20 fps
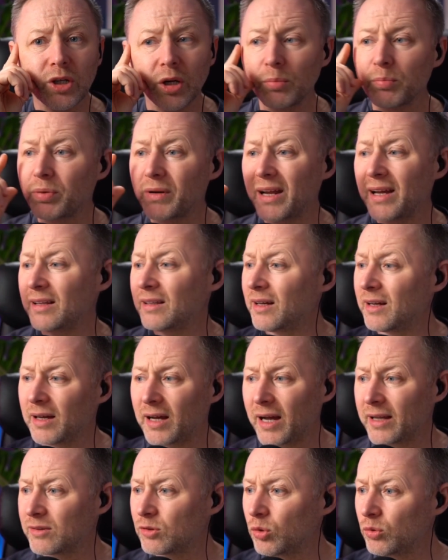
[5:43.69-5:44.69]
umbrella?
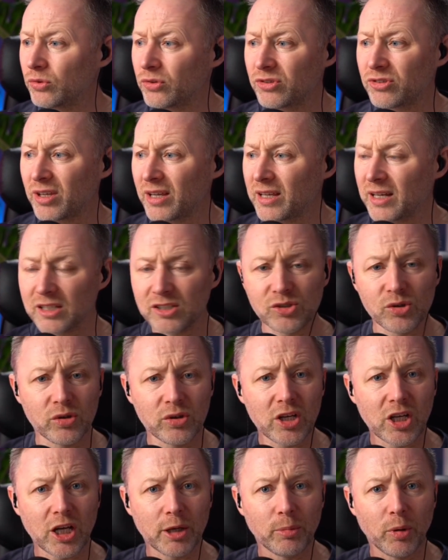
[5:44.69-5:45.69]
I don't think I saw
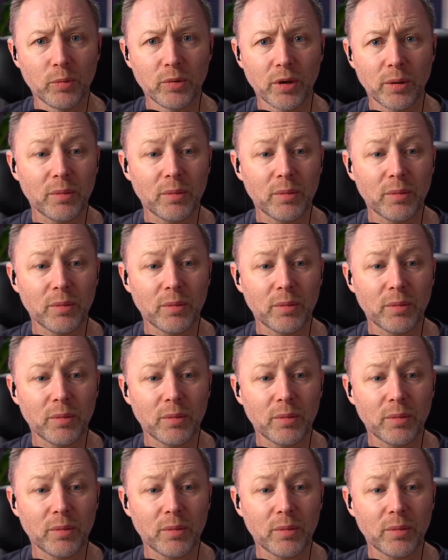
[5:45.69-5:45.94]
you come on.